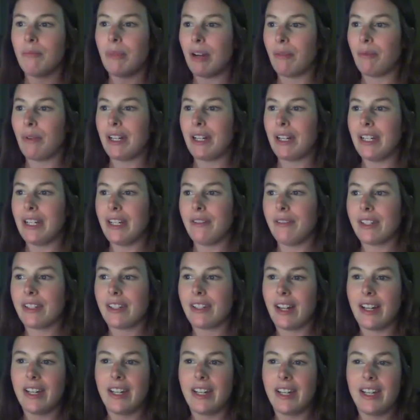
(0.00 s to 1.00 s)
but when he was
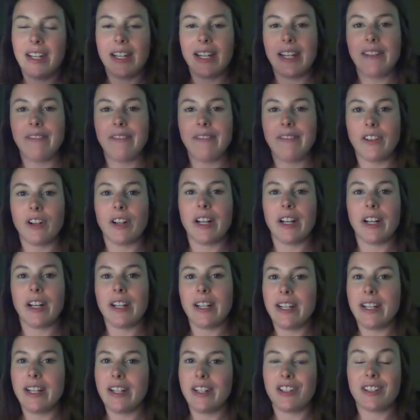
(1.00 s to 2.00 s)
studying for
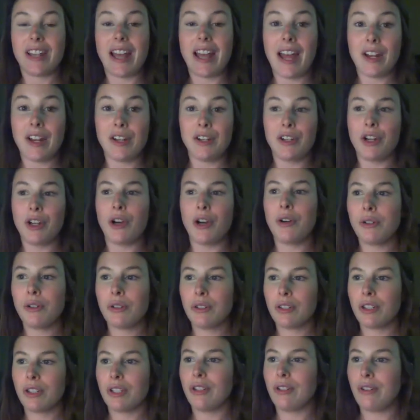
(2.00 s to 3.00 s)
it, he just had
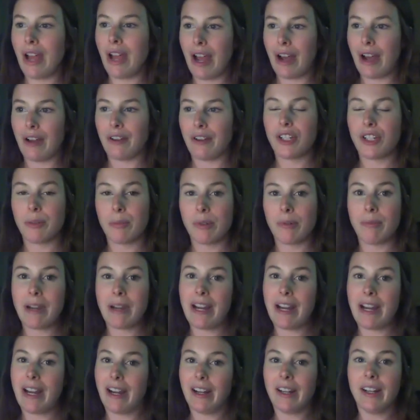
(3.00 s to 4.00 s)
no clue how to
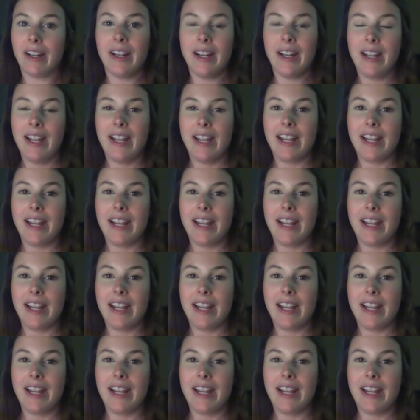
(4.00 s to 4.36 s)
prepare.